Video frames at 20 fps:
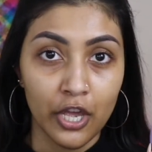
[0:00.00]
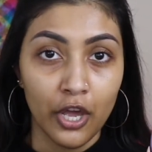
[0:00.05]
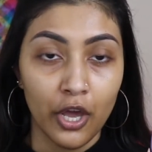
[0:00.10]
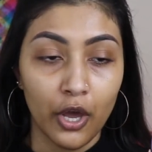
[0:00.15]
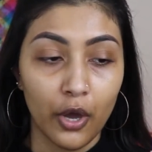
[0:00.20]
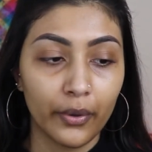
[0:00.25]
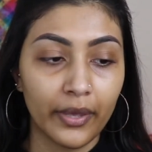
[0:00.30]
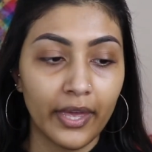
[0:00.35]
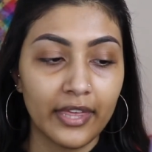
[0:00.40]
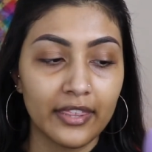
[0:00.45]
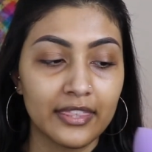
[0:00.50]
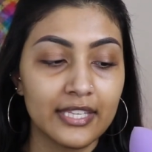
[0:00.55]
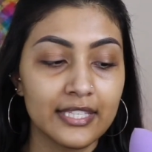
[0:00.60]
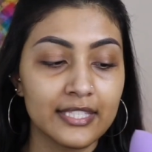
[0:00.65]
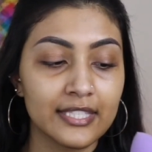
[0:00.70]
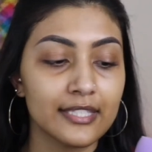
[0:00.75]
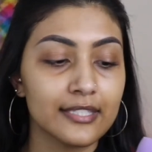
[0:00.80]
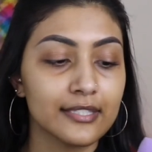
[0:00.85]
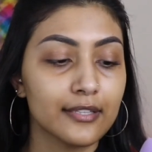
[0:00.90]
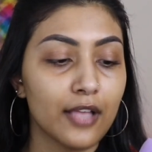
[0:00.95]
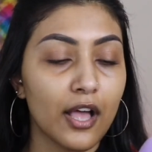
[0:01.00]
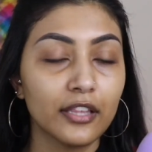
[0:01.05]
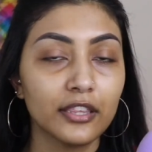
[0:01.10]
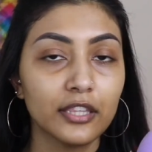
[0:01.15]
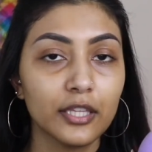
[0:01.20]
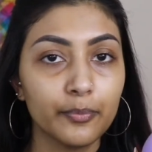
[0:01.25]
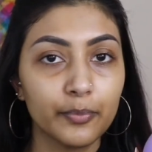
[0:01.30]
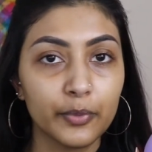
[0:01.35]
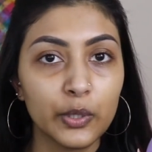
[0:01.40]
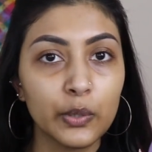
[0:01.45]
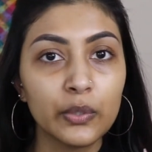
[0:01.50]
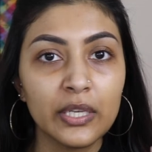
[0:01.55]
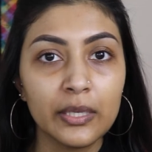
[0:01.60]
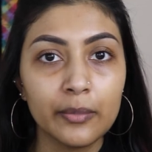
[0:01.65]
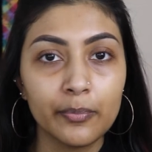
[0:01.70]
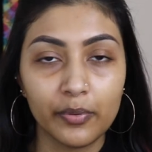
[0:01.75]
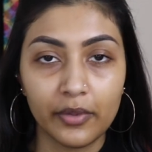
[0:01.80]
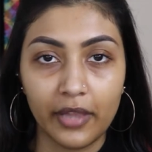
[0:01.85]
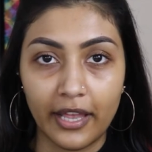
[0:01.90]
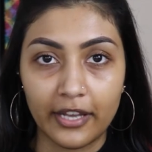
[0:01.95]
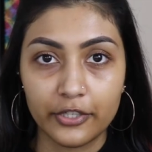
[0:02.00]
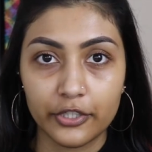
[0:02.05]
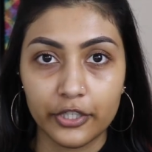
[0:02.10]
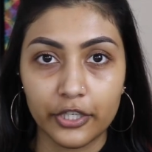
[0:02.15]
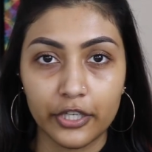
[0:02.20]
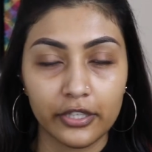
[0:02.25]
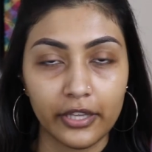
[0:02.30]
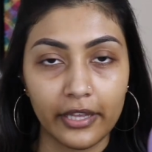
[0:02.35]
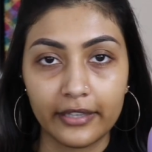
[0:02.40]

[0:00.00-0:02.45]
Okay, this is not the beauty blender